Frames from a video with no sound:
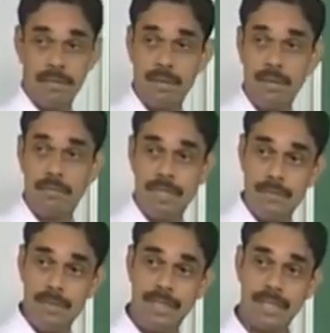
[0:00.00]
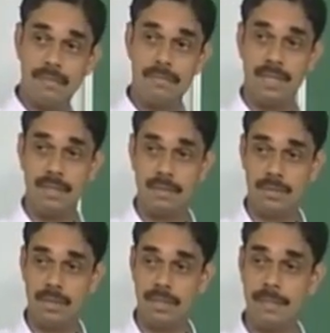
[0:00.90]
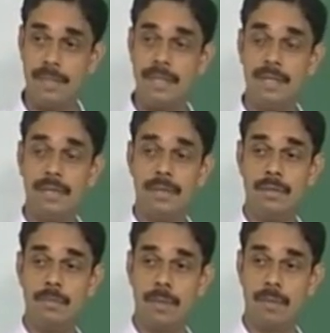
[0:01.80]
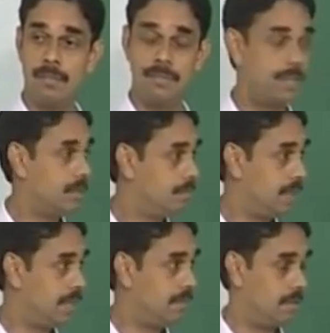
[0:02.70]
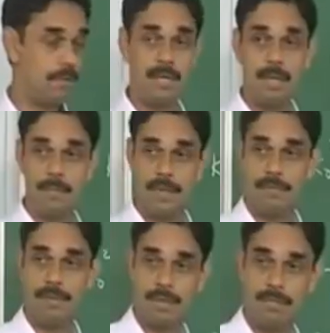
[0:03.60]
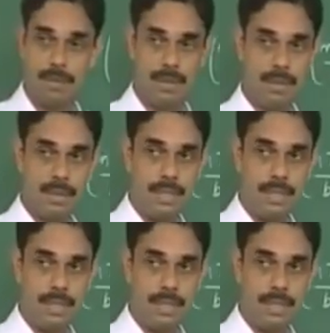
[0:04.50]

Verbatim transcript: will always be satisfied. So, there will be no problem with plane wave, but if you have